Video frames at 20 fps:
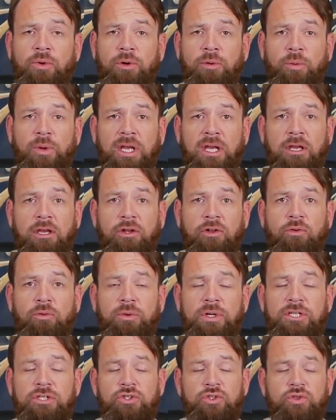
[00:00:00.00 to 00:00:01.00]
where we could
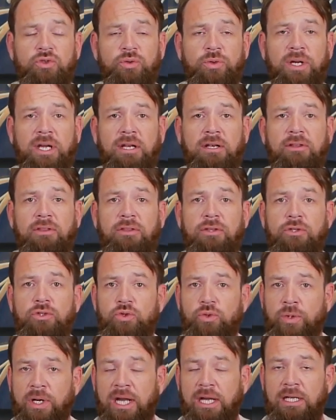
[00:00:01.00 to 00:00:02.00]
restrict the
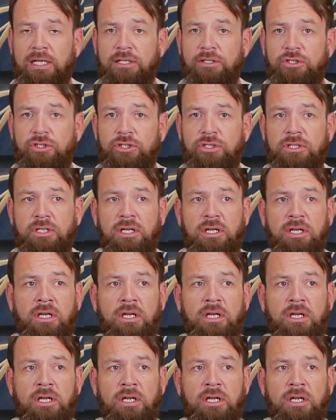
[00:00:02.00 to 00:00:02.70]
drainage